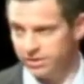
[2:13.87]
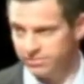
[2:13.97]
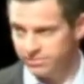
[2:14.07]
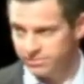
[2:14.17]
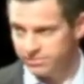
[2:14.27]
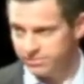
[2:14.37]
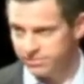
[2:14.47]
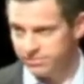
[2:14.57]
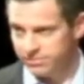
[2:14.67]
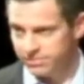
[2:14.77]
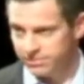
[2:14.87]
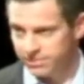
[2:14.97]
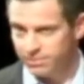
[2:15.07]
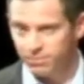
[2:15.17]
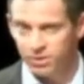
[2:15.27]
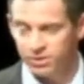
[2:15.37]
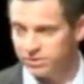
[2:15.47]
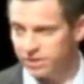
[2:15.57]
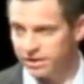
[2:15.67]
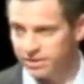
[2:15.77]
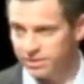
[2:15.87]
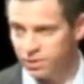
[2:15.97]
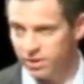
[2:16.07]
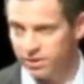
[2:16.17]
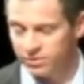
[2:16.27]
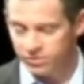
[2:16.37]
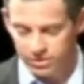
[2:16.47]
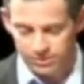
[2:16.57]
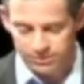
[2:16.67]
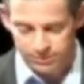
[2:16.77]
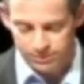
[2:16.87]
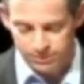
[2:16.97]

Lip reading: in India and billions like them throughout history.